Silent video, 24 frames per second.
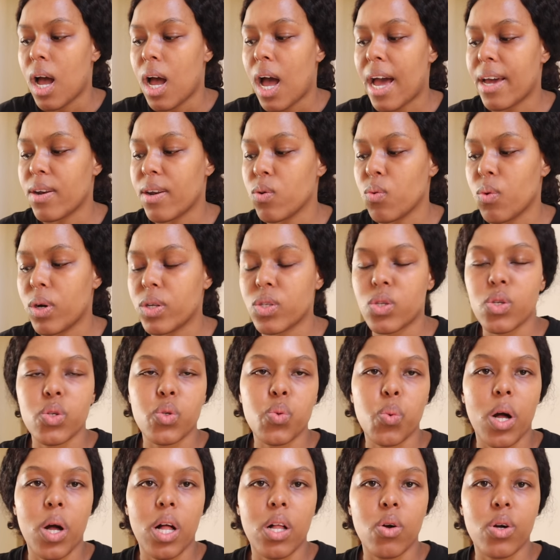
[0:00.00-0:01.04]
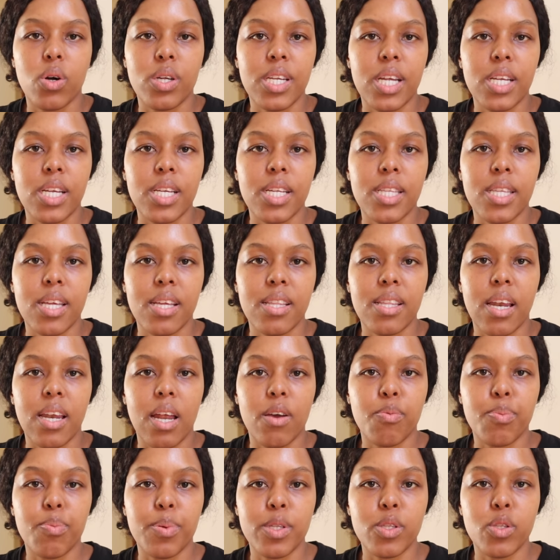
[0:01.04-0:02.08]
want to dwell on anything that
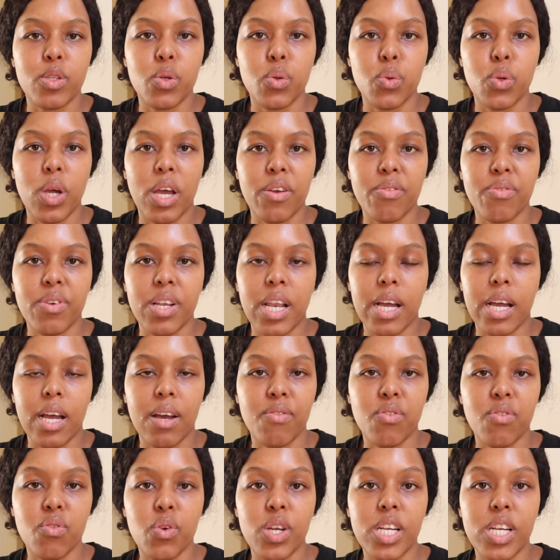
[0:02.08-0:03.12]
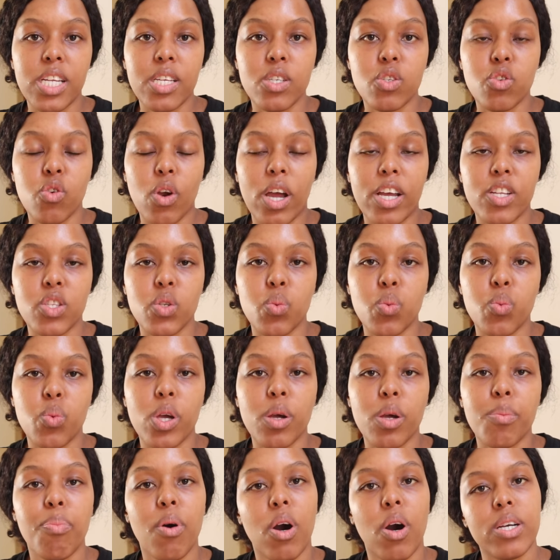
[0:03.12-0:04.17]
I've been through. I feel like I've really tried to
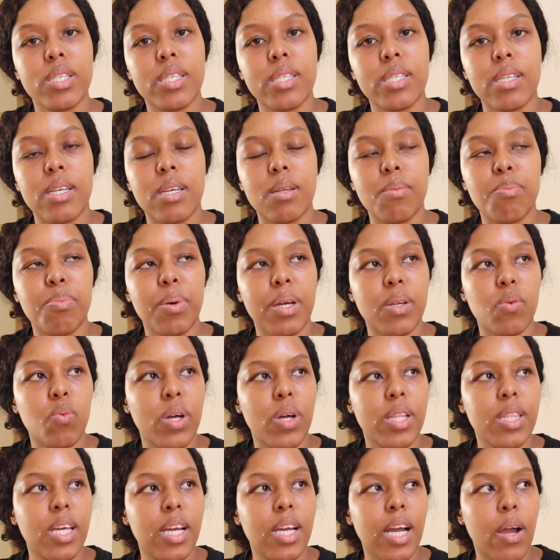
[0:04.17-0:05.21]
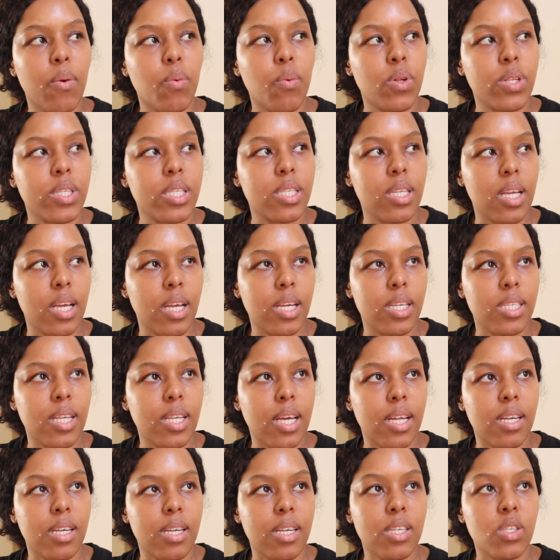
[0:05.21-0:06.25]
work past it. But one thing I will say is
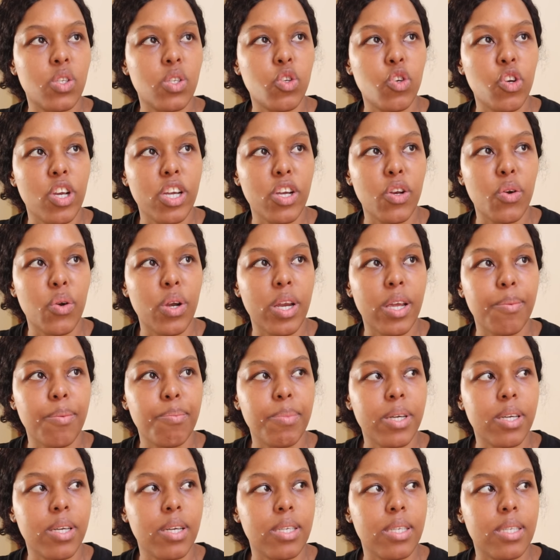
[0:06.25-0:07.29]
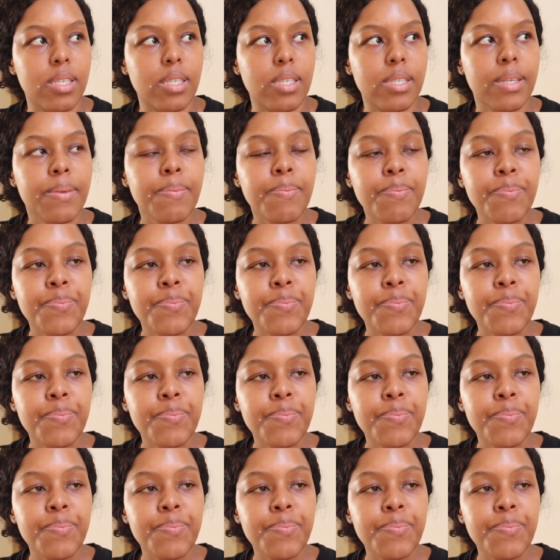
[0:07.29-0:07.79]
that it is triggering because